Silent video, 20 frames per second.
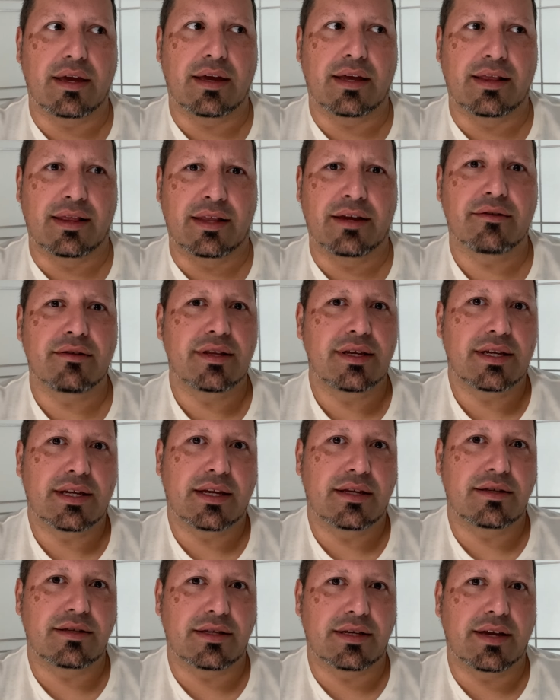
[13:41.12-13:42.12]
and literally
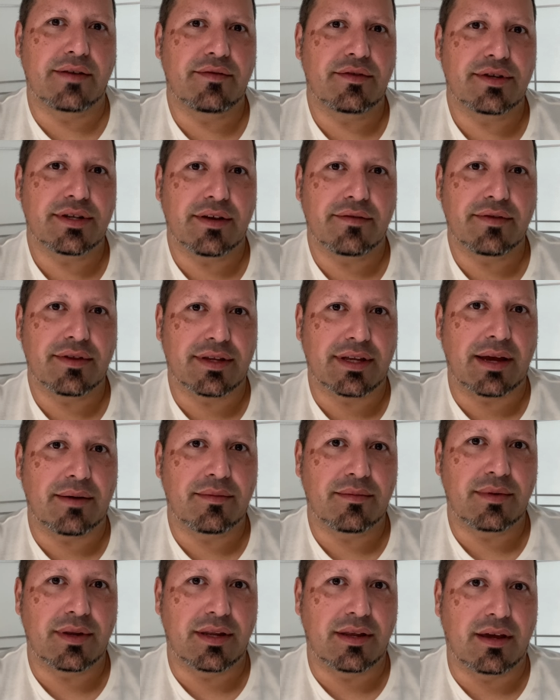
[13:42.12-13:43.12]
give yourself the
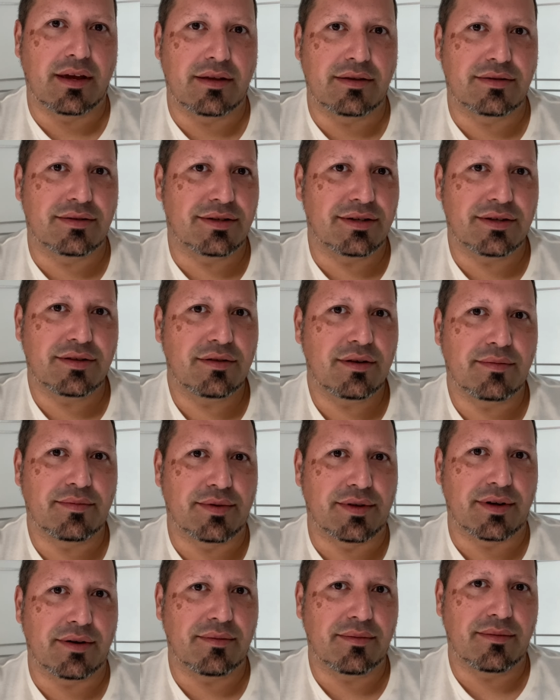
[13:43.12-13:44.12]
time just to
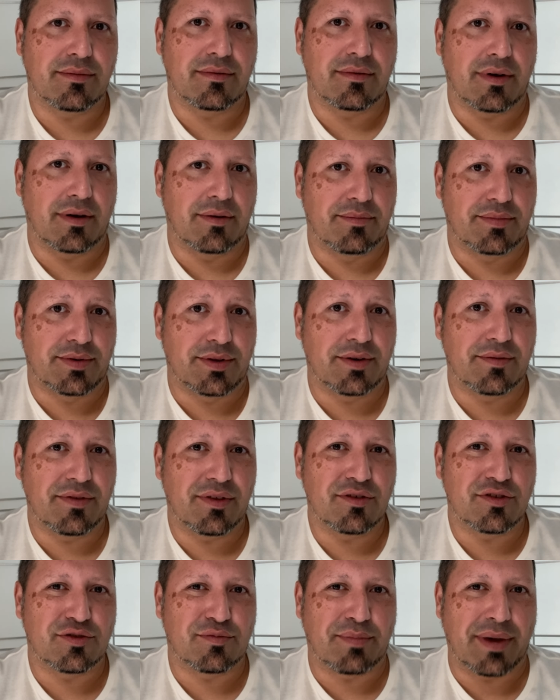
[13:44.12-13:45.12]
observe observe
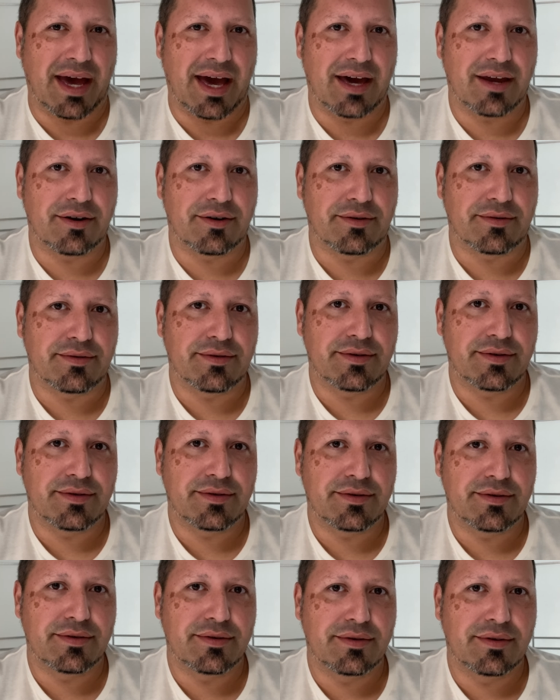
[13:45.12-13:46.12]
those
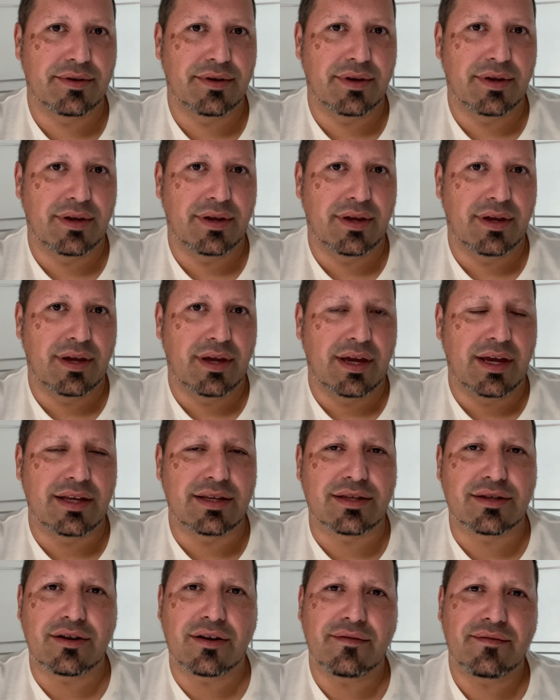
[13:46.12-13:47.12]
patterns
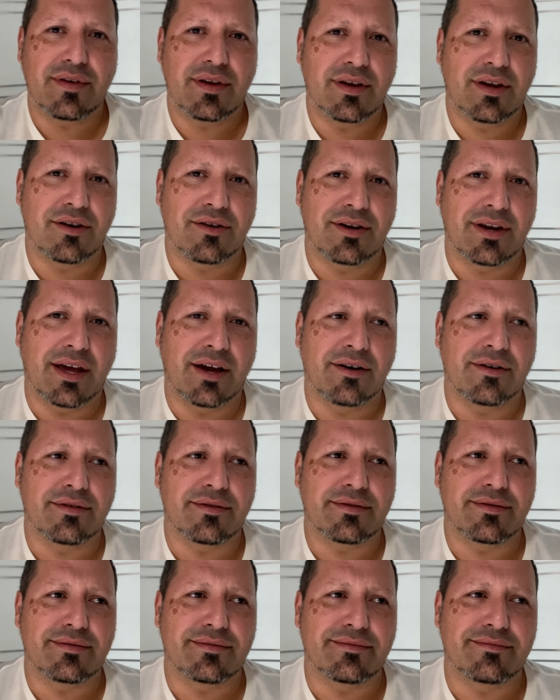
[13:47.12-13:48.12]
and start figuring
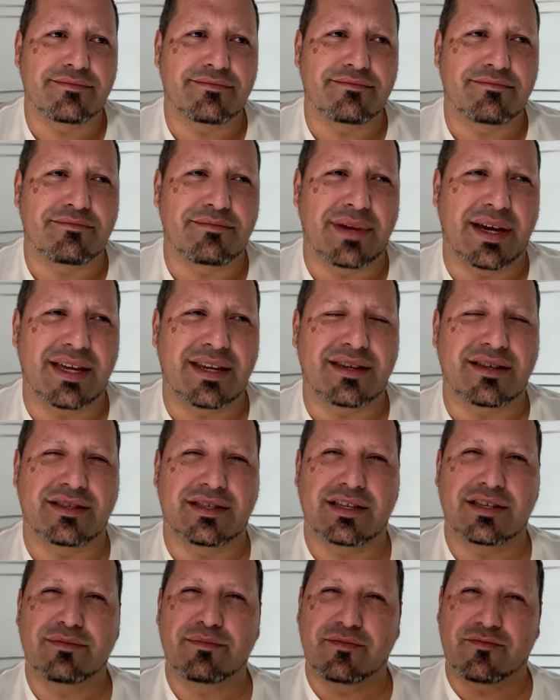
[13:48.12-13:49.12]
out man, does
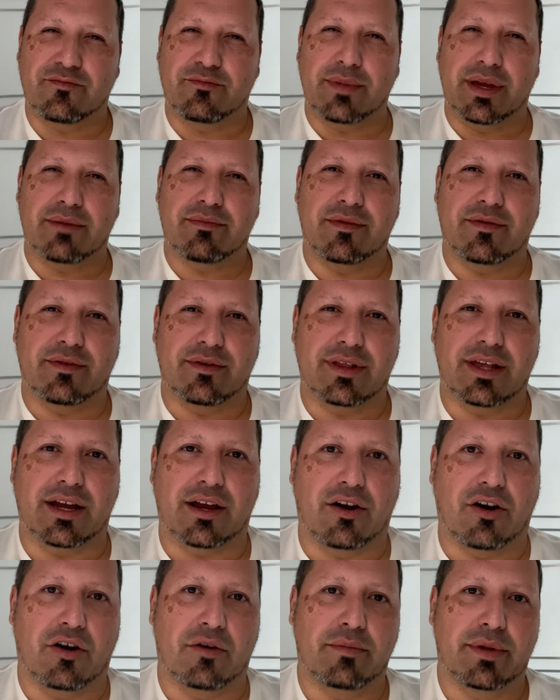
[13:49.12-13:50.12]
this make me feel
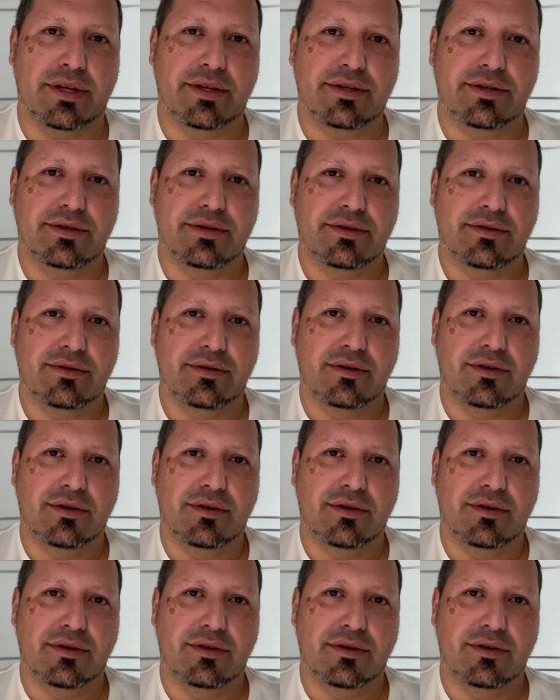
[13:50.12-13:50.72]
like garbage?